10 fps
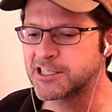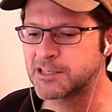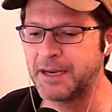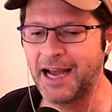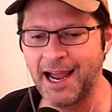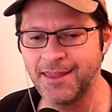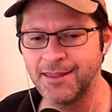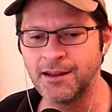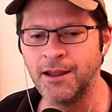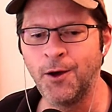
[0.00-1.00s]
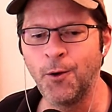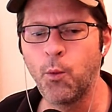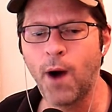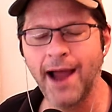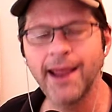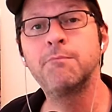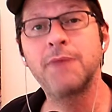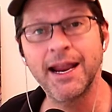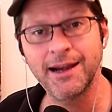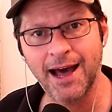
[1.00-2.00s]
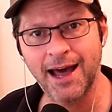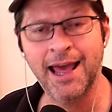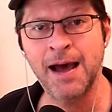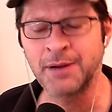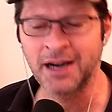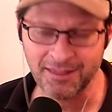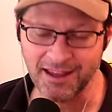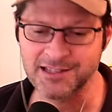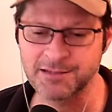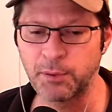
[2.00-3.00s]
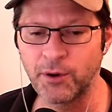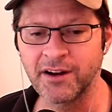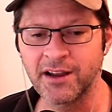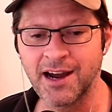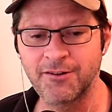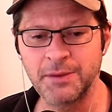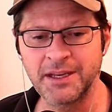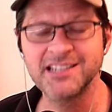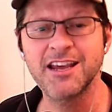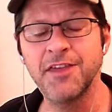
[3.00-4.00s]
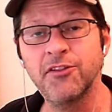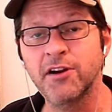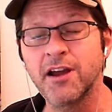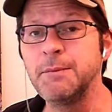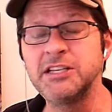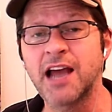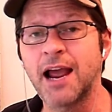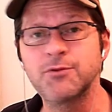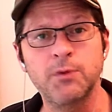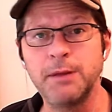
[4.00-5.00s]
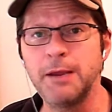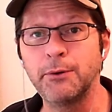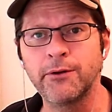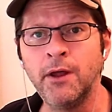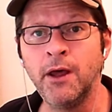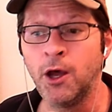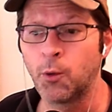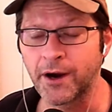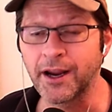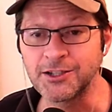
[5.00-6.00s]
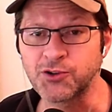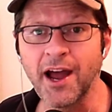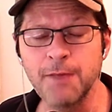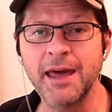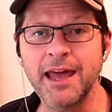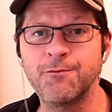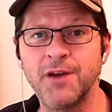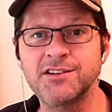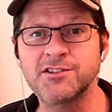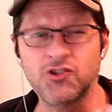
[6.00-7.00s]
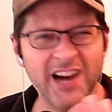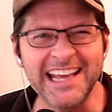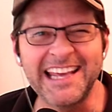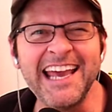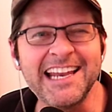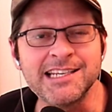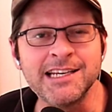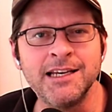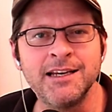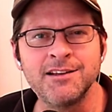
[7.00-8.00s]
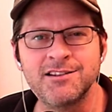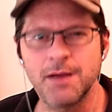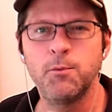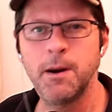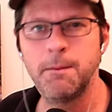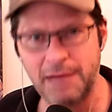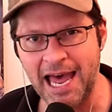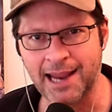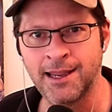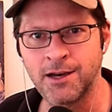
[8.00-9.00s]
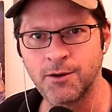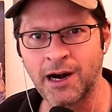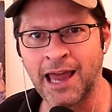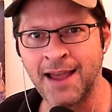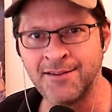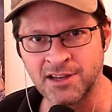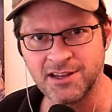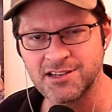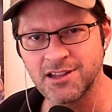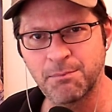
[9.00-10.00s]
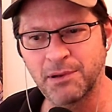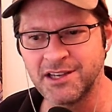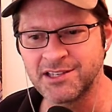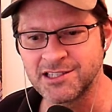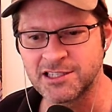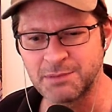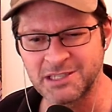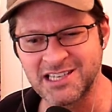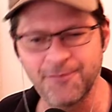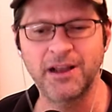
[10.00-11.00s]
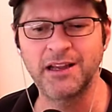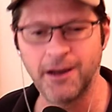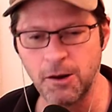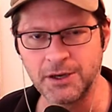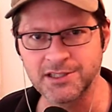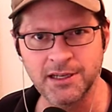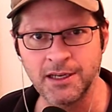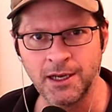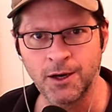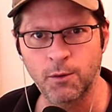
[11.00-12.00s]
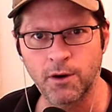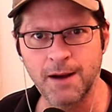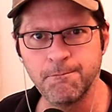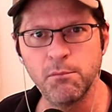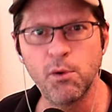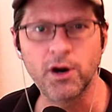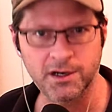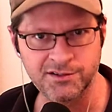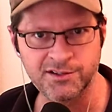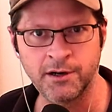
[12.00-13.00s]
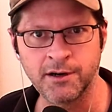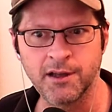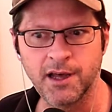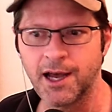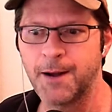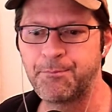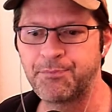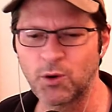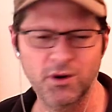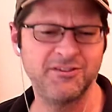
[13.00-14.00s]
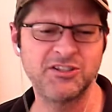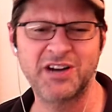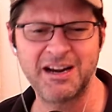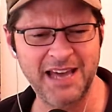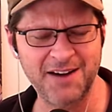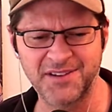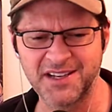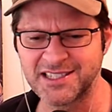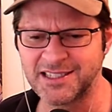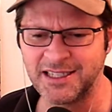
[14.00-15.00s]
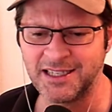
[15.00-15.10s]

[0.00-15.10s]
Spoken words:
behind why it might not happen, I think it's important to cover, because I think there are going to be times where people, we're going to try to manifest and try to get someone back into our lives. And these are the places specifically almost where I'm more concerned. Or even trying to manifest